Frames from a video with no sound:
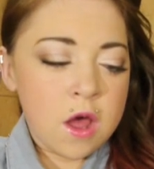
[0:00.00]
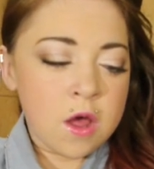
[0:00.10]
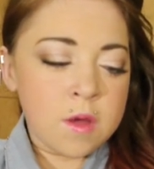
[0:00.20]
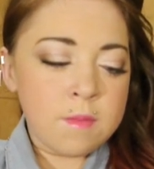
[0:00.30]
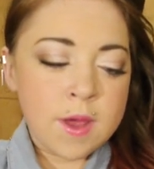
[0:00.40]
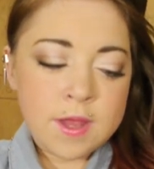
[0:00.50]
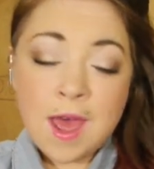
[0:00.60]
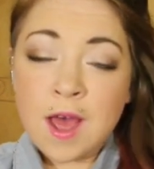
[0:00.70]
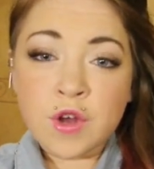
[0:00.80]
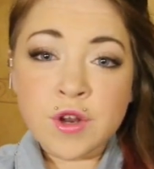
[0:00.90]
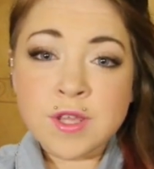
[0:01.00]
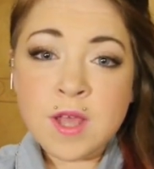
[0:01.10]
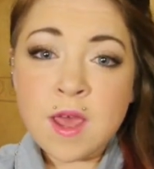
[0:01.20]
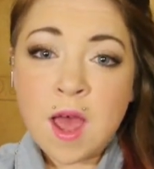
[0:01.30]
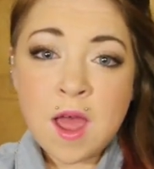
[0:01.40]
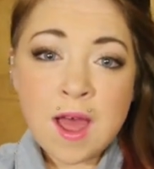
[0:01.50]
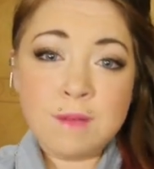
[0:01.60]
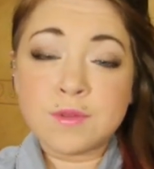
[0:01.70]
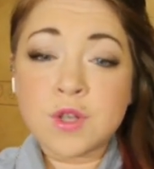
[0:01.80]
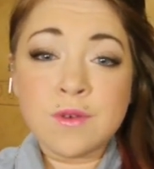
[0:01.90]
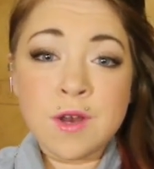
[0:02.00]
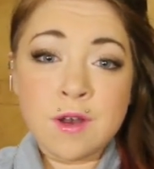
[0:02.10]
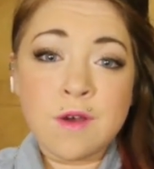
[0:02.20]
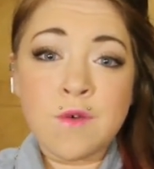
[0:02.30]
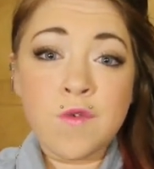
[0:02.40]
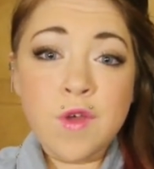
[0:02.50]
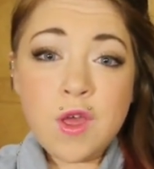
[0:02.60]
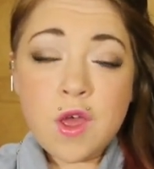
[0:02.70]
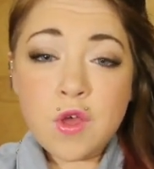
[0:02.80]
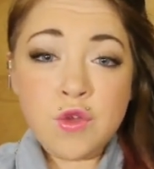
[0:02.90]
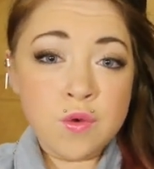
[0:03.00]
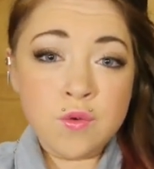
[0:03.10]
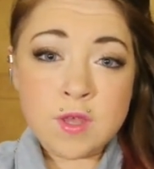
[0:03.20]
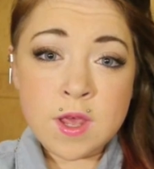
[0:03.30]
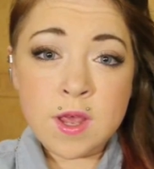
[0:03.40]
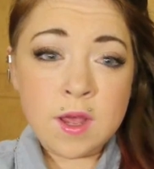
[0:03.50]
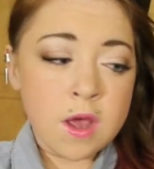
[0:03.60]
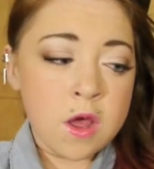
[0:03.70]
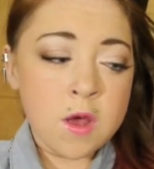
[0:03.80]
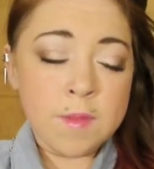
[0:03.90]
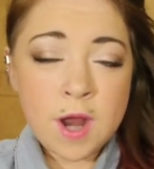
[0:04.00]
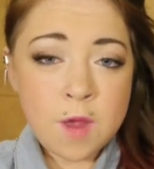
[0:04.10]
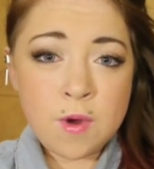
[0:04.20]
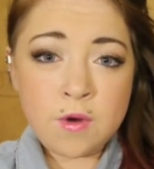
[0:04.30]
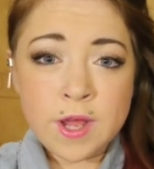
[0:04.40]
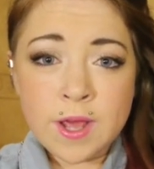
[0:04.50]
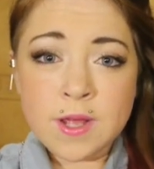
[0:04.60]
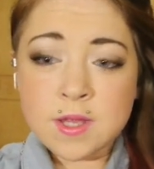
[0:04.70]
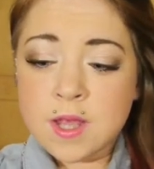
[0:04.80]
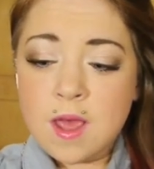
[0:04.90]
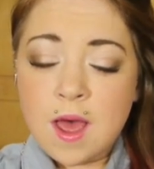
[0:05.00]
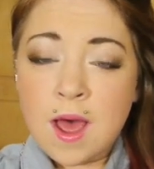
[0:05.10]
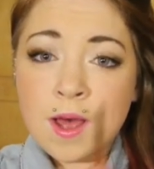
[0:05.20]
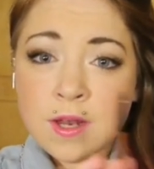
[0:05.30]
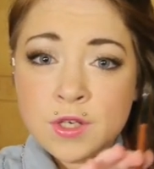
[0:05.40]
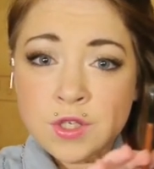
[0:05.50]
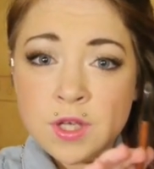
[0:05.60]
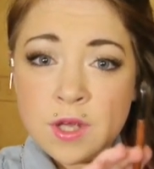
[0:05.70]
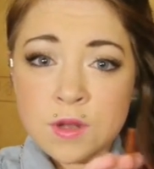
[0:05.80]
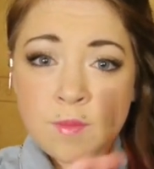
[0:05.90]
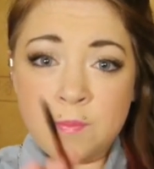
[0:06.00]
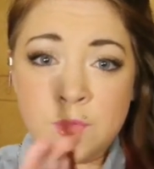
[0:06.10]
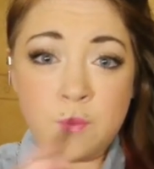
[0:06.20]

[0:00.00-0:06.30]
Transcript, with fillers: um, and yeah I gotta say I absolutely love using um, an eyebrow kit and um,